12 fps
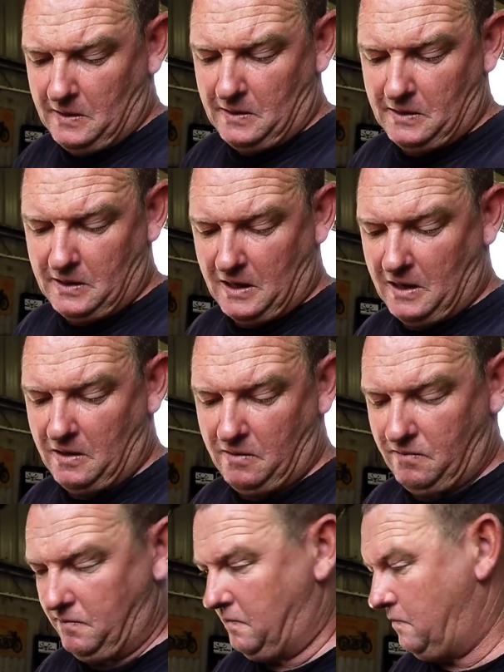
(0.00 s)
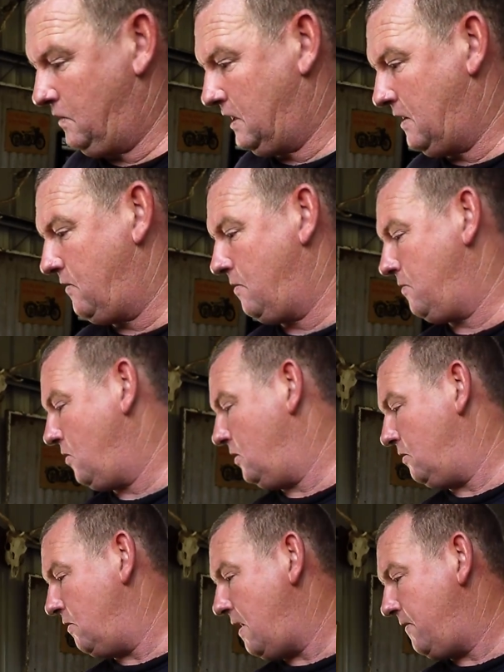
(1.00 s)
So we'll give them all
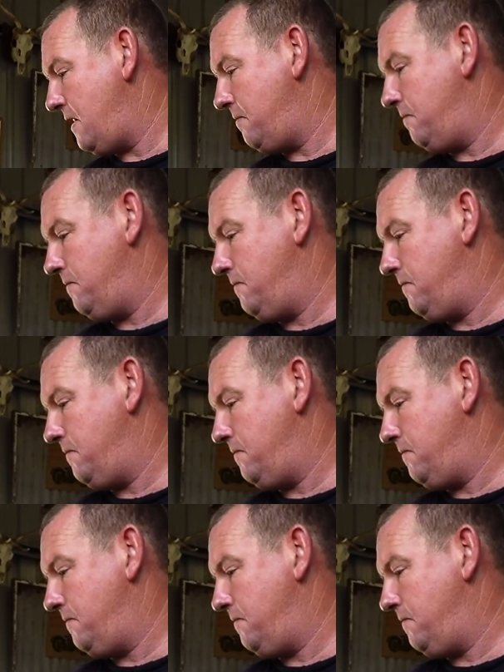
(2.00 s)
a rough up.